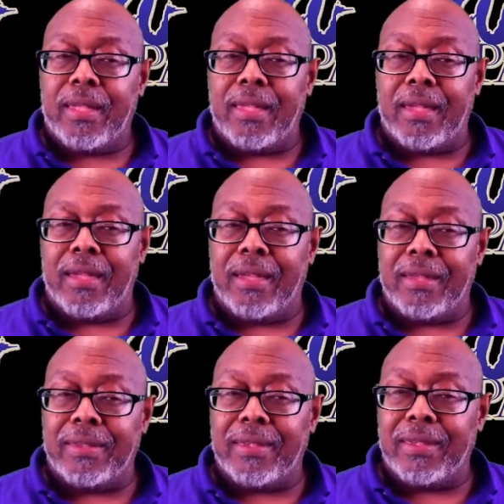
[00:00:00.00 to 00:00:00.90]

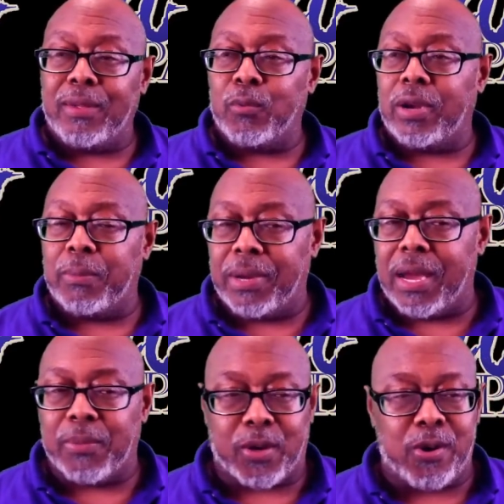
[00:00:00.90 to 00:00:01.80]
And when he
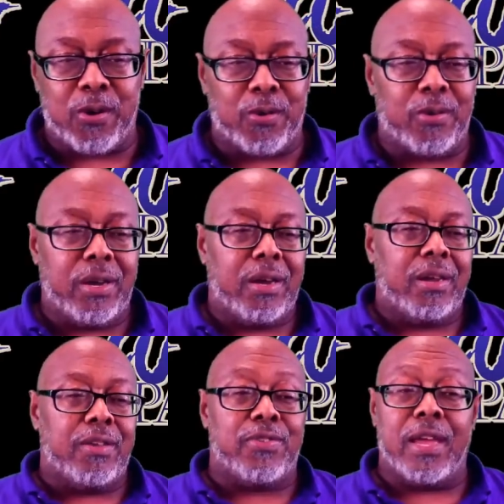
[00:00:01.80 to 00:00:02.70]
became a colonel,
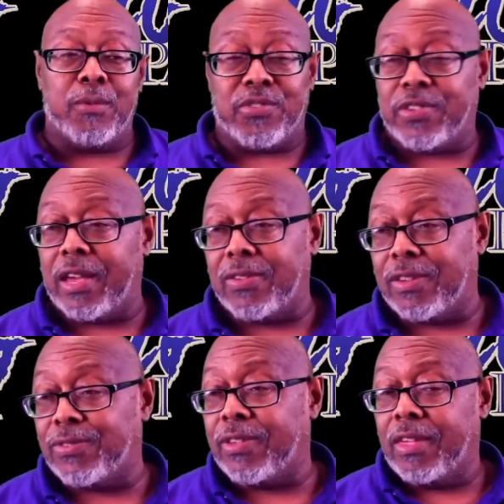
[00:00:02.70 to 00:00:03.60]
his name was
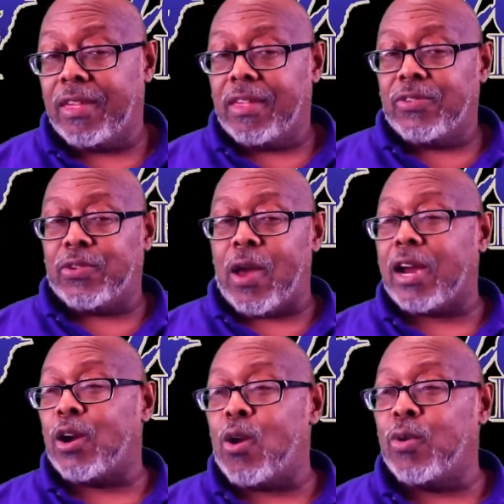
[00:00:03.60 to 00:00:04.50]
Sanders. So I
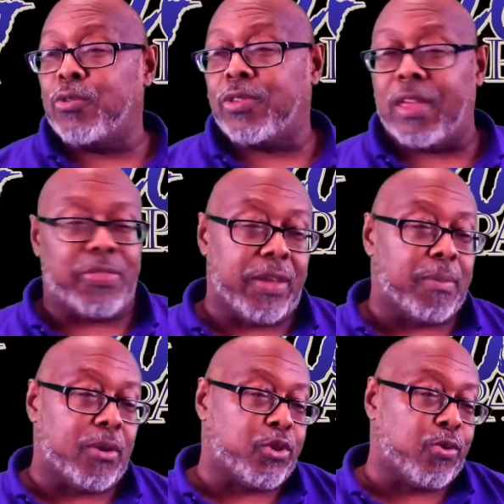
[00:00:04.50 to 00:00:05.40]
could always, I think
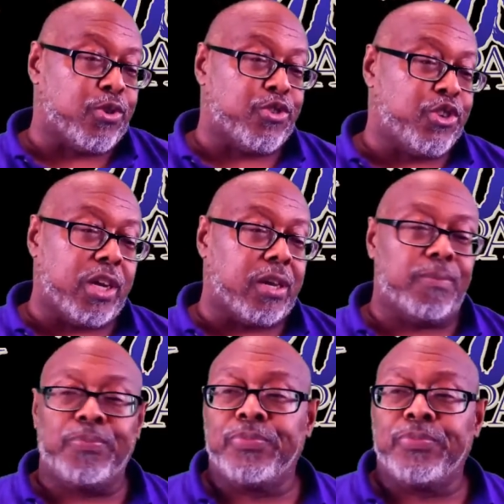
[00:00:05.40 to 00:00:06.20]
our church's chicken.